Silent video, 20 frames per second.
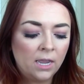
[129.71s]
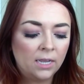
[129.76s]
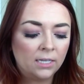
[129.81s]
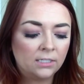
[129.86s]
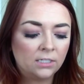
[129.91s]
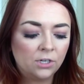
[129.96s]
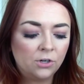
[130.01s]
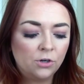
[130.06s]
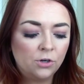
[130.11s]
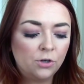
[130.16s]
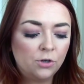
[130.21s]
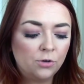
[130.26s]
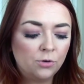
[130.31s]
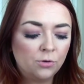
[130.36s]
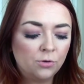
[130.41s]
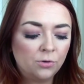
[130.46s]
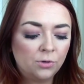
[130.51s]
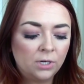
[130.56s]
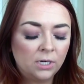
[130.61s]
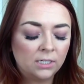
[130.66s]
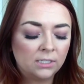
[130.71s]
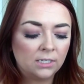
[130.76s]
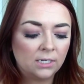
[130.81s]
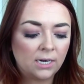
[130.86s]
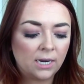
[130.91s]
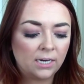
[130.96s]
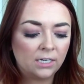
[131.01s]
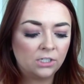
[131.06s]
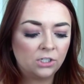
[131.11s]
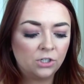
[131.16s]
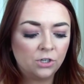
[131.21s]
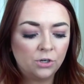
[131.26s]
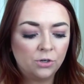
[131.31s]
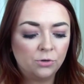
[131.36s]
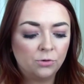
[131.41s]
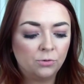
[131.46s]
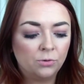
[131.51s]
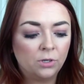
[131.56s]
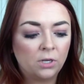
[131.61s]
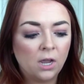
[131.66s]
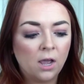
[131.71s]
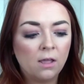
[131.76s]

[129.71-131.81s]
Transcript: It's a nude. It's a nice nude